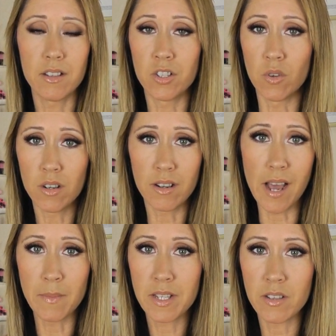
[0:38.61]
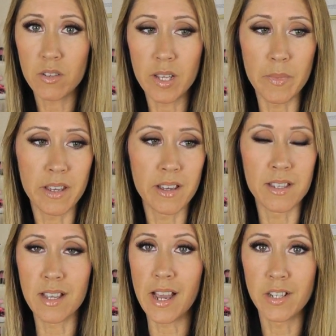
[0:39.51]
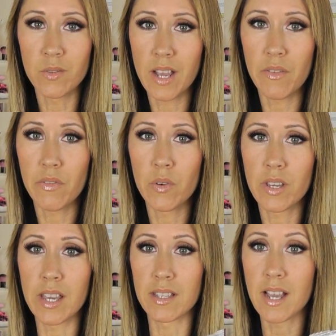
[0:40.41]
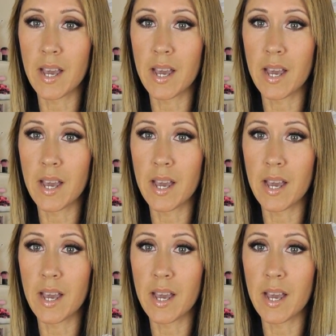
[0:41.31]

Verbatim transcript: Sure, absolutely, because I don't have a phone case.